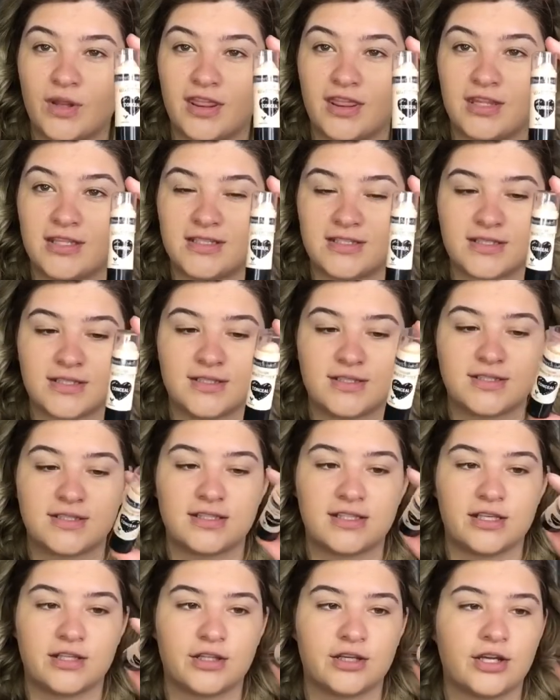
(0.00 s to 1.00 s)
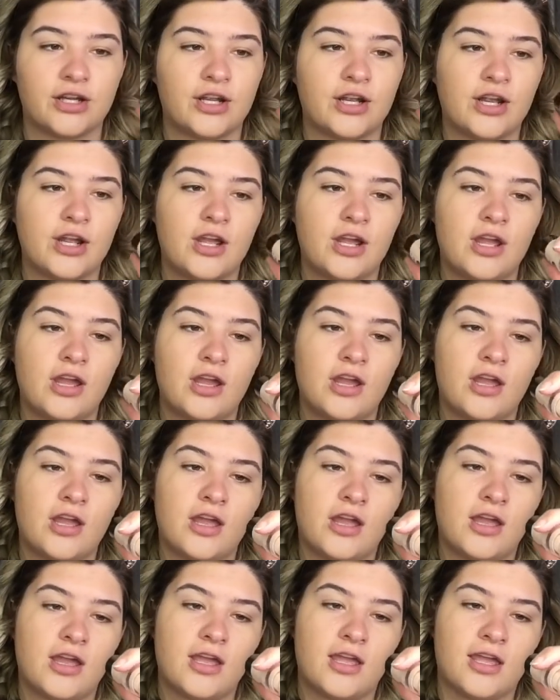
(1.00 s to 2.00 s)
with this concealer.
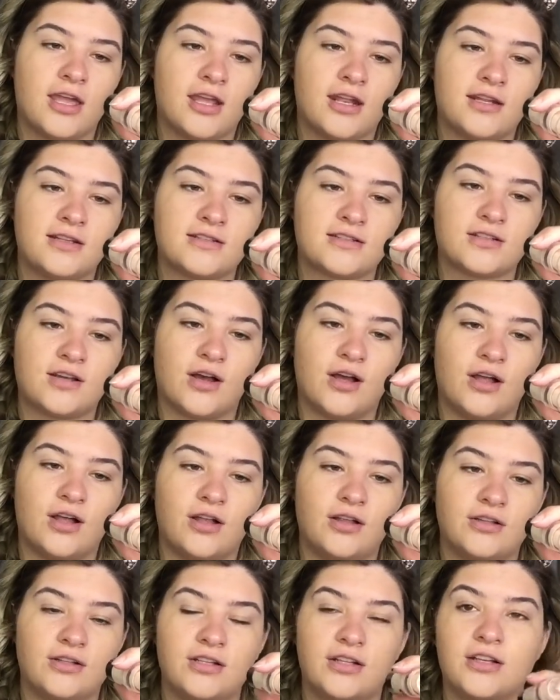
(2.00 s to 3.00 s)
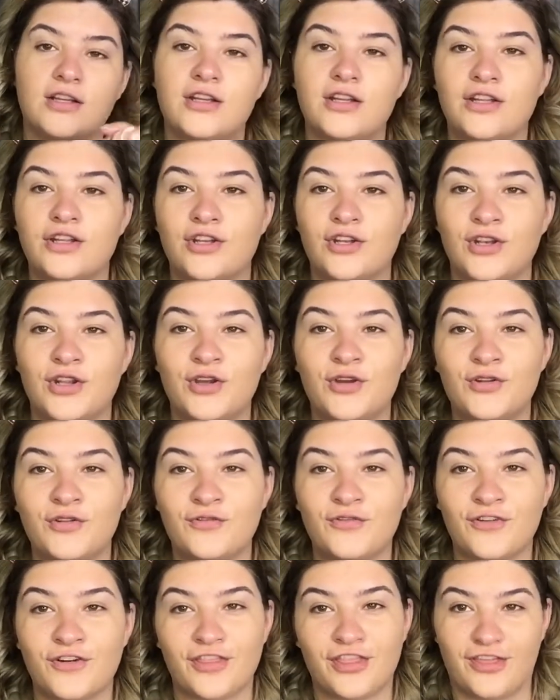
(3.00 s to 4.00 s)
It is called
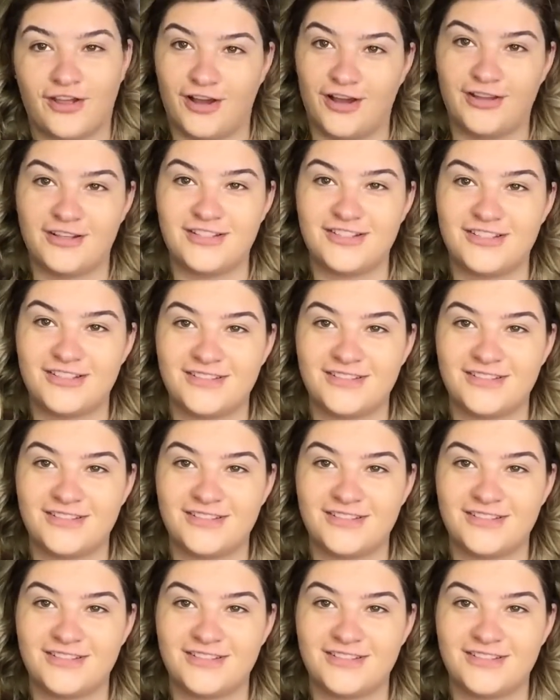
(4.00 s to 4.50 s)
Nude for Thought.